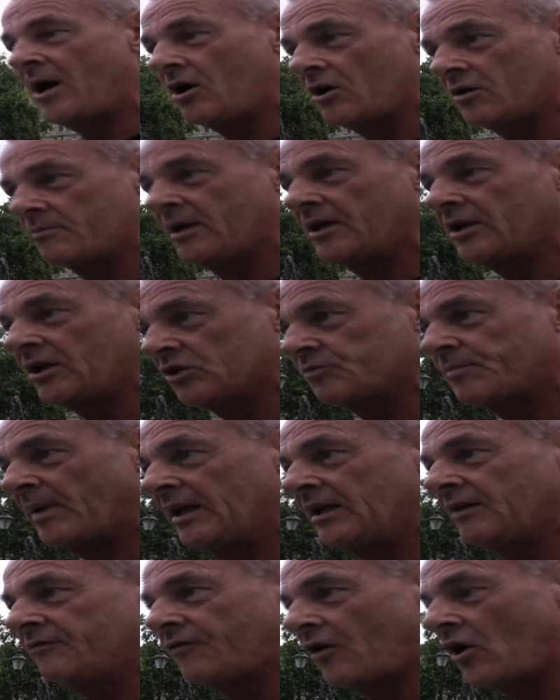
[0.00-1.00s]
parliament has
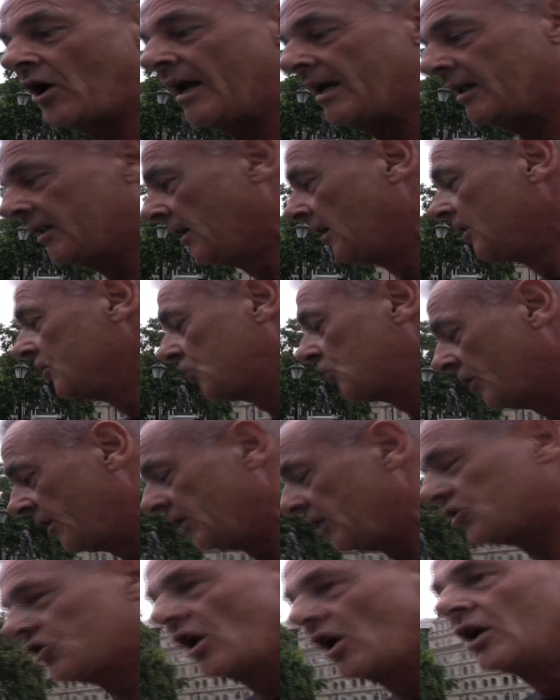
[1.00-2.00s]
been invited to
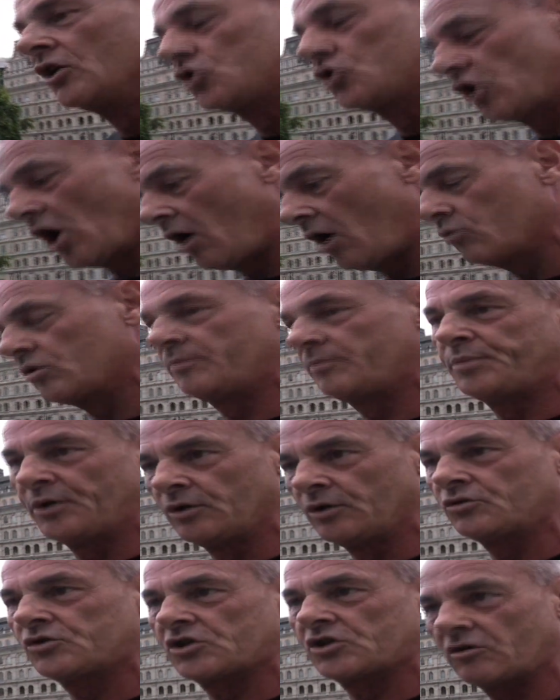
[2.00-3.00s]
this child
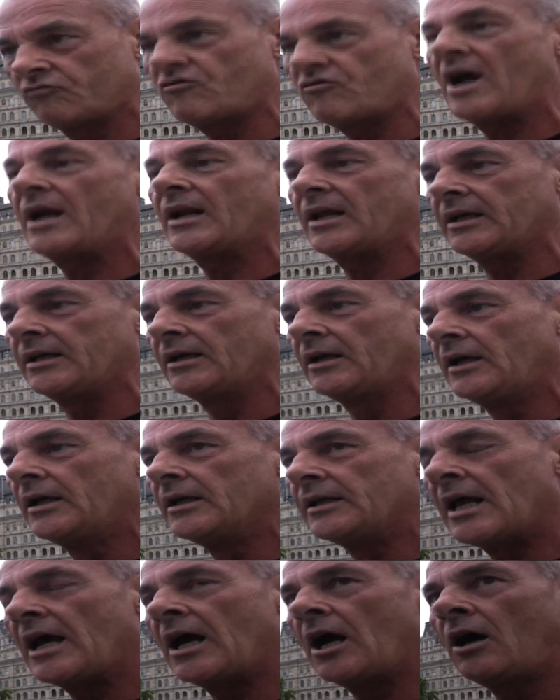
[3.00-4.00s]
abuse rally.
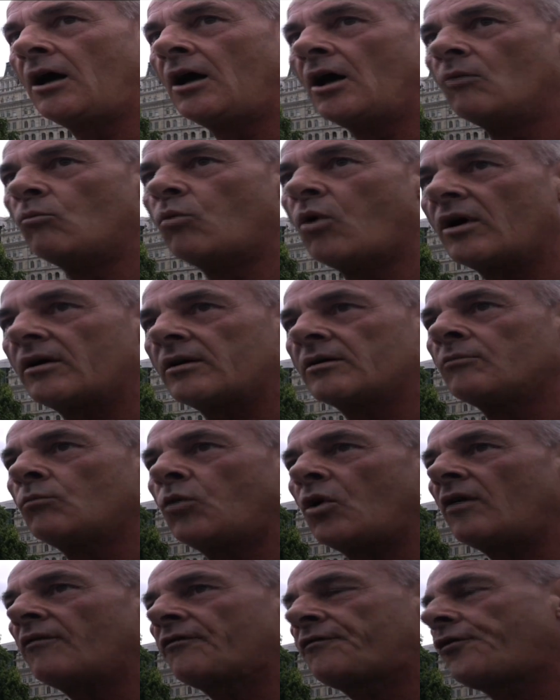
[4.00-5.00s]
Now, what,
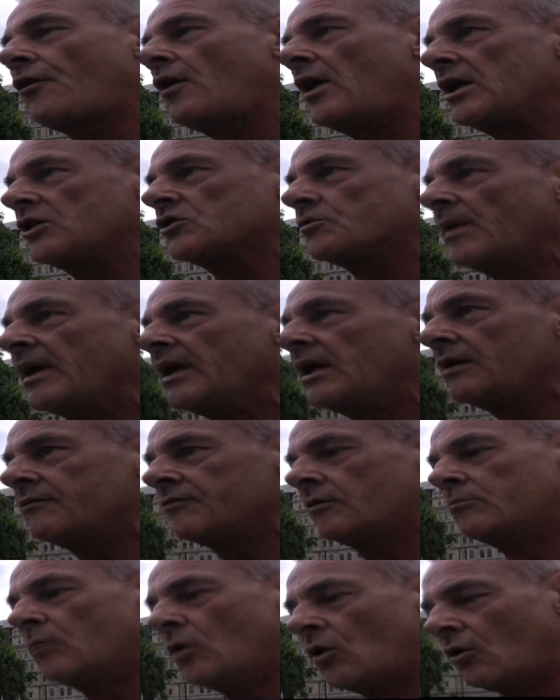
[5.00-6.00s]
what frightens me
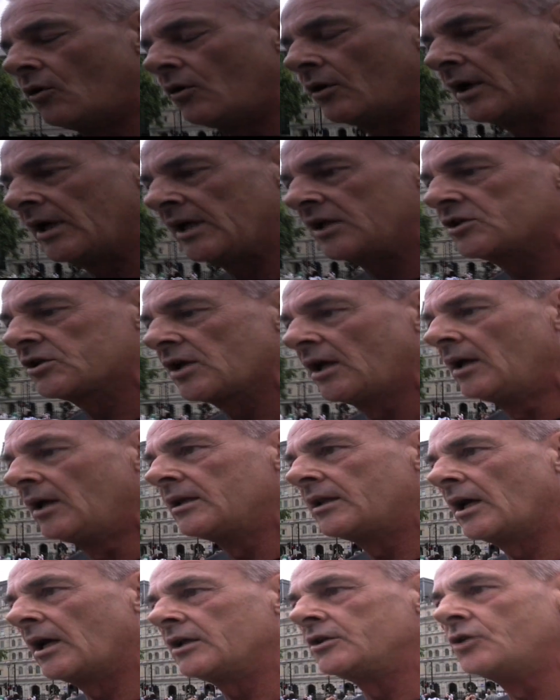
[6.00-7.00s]
even more is
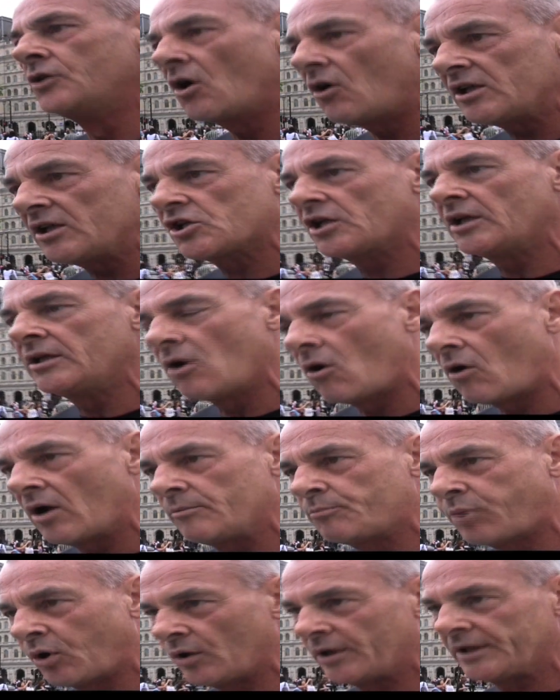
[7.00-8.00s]
that
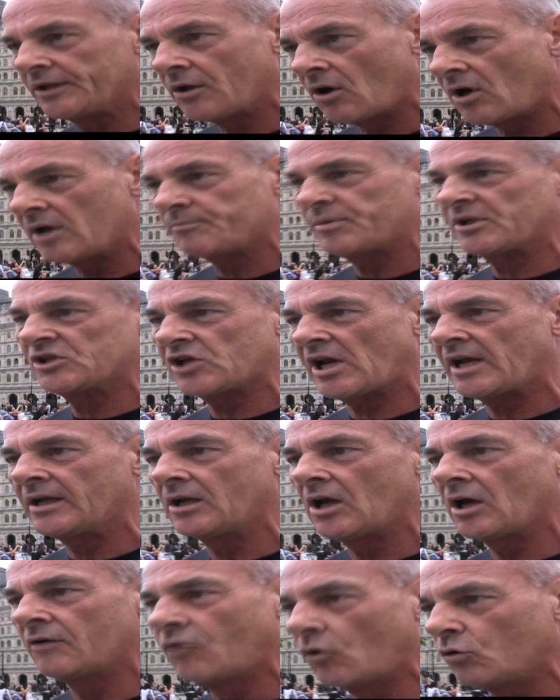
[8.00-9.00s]
99.9%
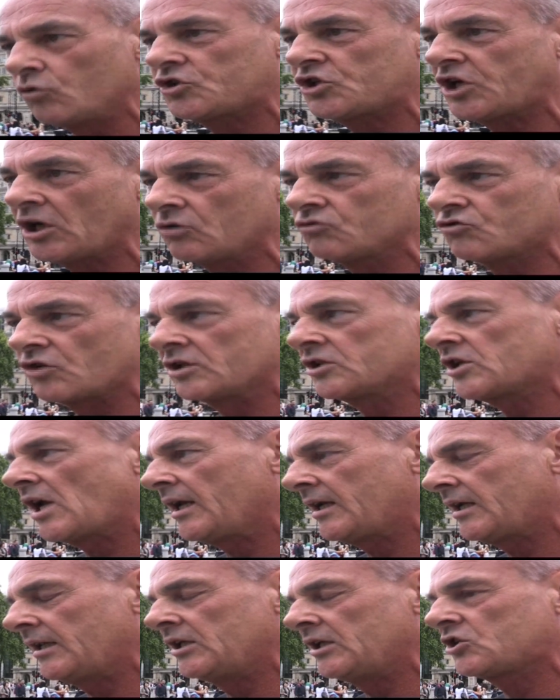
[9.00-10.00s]
.9 of all children
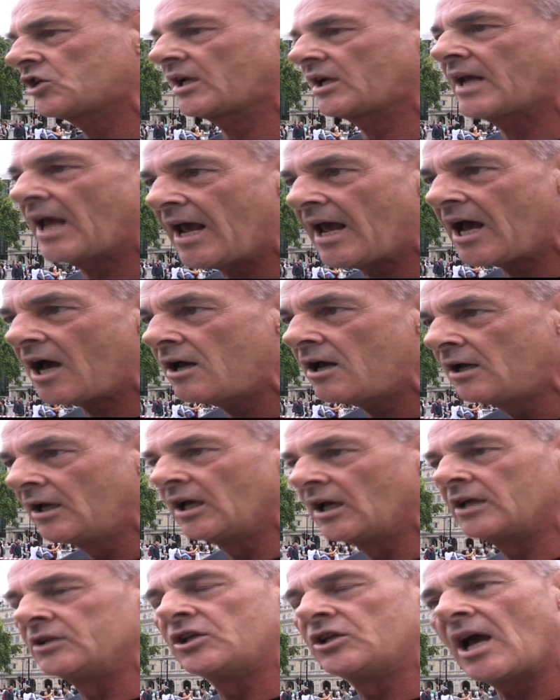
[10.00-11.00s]
taken into care
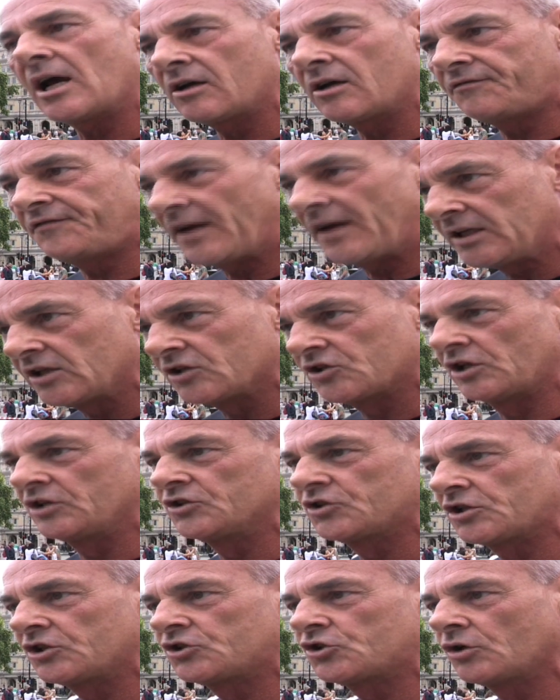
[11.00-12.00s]
and young offenders
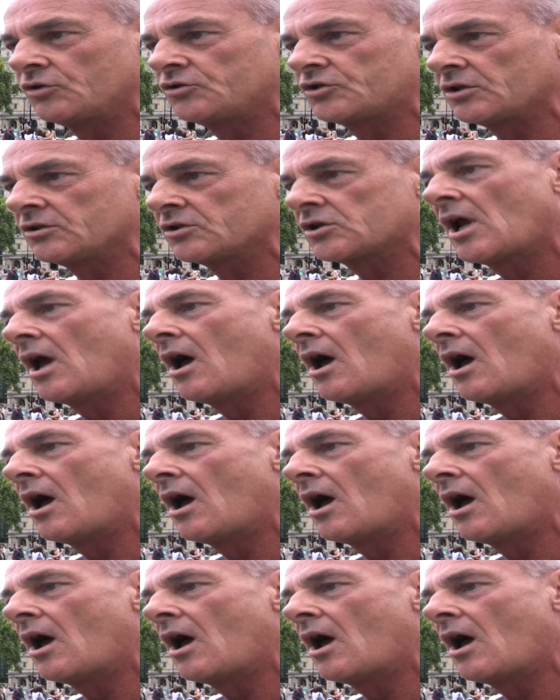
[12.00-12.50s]
institutions